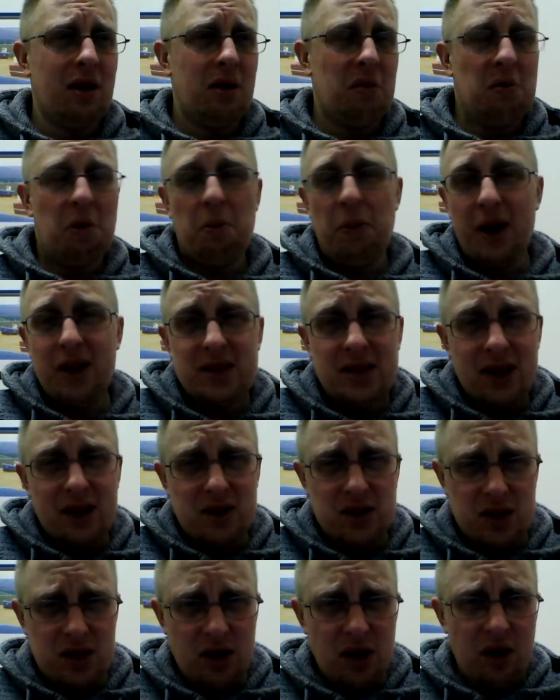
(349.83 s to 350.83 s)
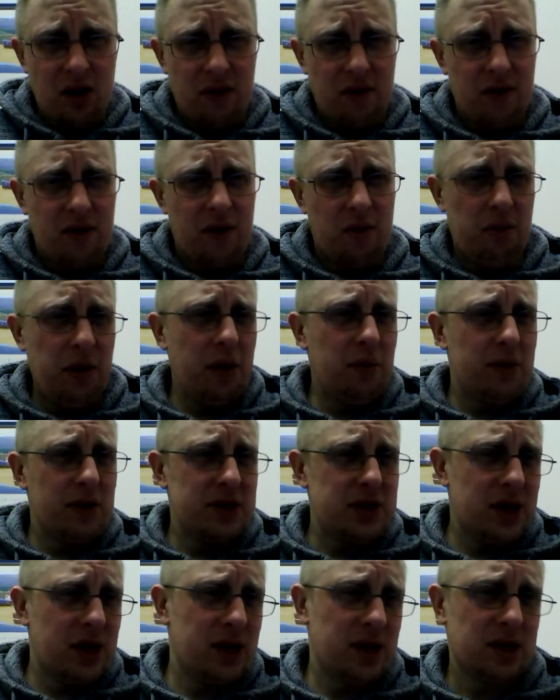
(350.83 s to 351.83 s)
But Pascal's tough, and people are
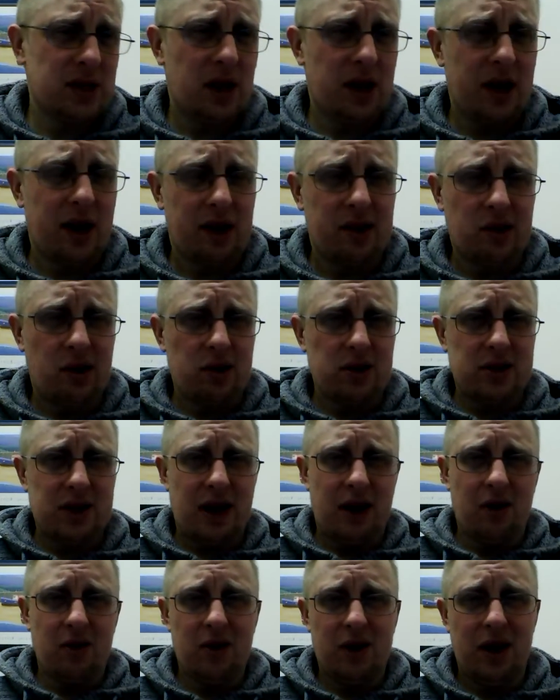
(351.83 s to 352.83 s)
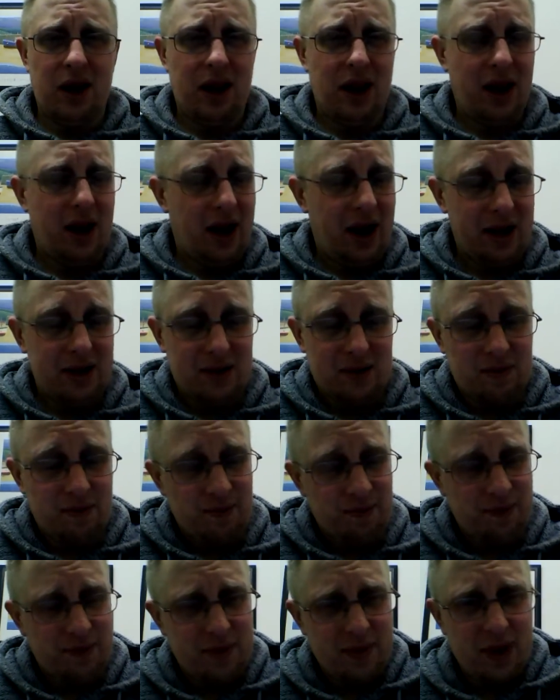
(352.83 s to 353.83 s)
saying he's going to get knocked out, and
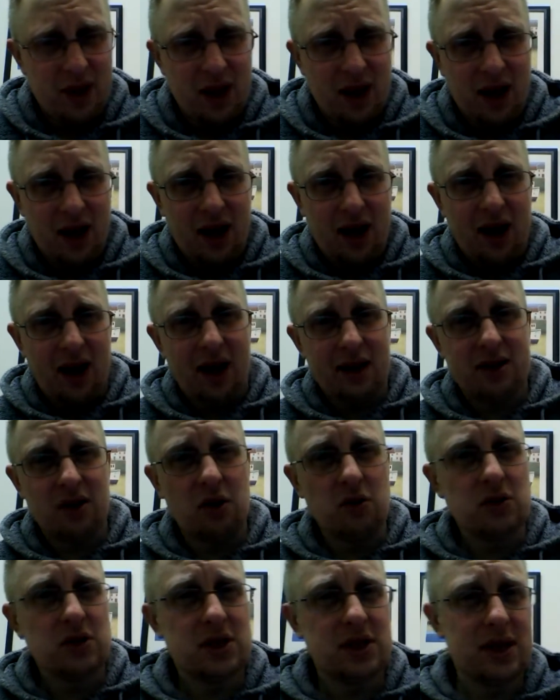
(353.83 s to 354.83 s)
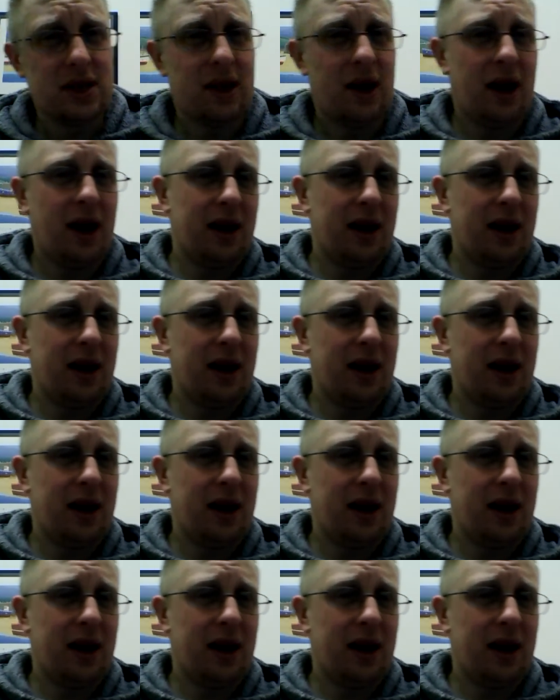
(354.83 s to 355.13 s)
I don't see that.